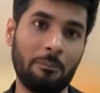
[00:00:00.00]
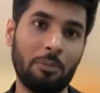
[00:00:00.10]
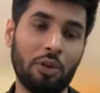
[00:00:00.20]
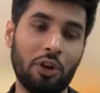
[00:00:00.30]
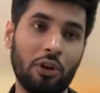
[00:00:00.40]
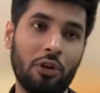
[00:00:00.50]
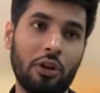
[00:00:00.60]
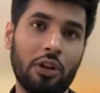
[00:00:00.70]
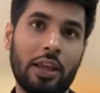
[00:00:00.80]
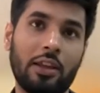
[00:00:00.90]
you know,
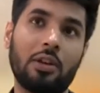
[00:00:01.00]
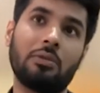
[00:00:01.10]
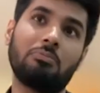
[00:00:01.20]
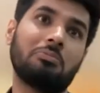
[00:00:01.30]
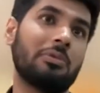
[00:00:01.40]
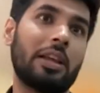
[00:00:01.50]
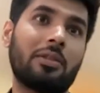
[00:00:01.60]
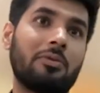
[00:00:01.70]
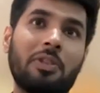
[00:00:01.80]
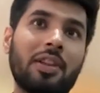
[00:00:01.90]
like like
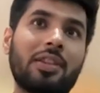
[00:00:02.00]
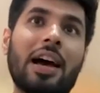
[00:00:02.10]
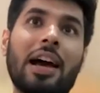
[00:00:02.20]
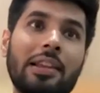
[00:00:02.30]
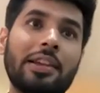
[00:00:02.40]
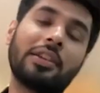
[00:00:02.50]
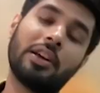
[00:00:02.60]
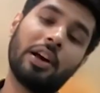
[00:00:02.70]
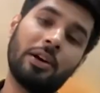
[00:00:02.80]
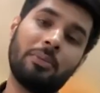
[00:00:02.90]
visit Thailand,
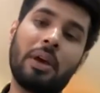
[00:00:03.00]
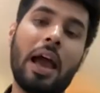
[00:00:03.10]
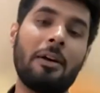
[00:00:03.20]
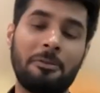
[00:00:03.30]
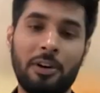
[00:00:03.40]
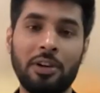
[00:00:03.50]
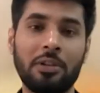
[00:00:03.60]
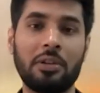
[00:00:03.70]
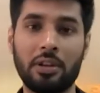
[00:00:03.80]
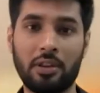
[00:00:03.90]
come have
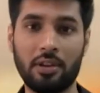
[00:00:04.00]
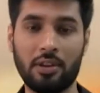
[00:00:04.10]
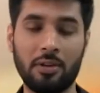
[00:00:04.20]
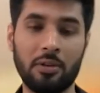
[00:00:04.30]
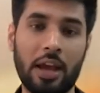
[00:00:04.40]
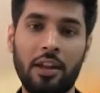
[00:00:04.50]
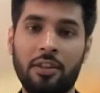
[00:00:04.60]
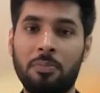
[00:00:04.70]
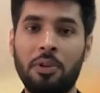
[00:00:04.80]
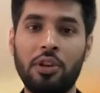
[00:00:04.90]
fun. It's it's a nice
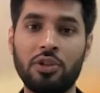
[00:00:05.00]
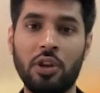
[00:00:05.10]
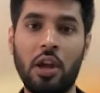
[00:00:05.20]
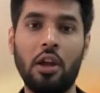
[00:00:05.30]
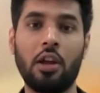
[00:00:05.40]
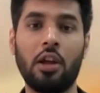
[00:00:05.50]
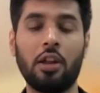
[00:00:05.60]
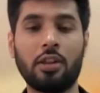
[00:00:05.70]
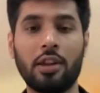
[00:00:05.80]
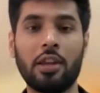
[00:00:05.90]
beach, uh,
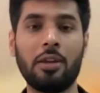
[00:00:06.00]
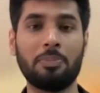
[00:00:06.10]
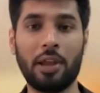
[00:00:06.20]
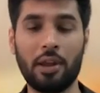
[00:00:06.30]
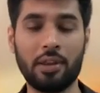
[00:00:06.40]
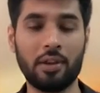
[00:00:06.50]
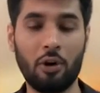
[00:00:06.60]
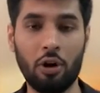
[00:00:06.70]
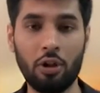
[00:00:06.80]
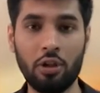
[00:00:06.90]
sunny place, and
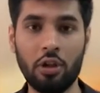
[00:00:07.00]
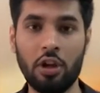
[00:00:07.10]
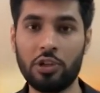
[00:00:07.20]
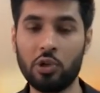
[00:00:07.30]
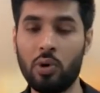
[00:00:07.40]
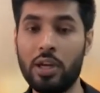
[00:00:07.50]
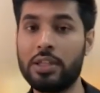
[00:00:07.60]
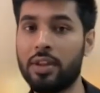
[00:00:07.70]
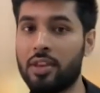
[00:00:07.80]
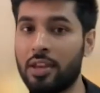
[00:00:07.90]
all to a
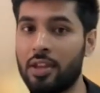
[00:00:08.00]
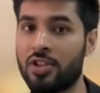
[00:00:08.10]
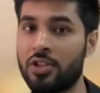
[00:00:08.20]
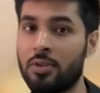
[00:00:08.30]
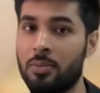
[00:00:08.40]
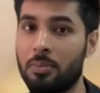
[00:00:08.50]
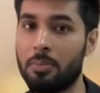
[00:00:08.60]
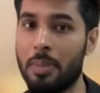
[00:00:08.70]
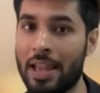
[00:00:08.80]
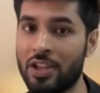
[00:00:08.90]
destination
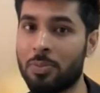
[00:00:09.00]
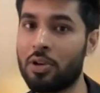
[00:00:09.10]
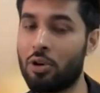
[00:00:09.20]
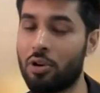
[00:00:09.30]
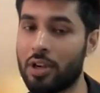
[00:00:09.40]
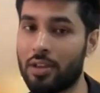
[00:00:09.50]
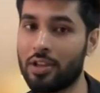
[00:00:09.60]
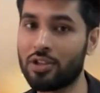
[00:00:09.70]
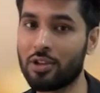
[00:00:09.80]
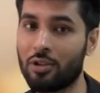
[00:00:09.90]
management
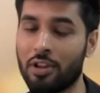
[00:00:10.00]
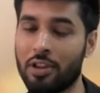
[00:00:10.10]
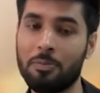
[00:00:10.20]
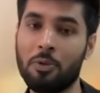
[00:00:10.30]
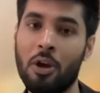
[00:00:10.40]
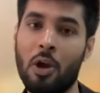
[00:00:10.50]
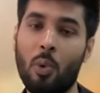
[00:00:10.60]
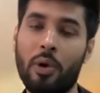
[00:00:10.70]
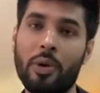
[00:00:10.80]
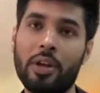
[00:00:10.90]
organization concept
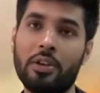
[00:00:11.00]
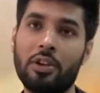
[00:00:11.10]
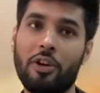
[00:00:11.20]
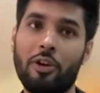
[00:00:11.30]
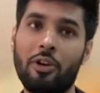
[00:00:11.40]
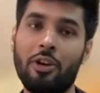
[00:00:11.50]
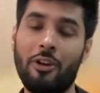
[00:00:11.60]
wherein you know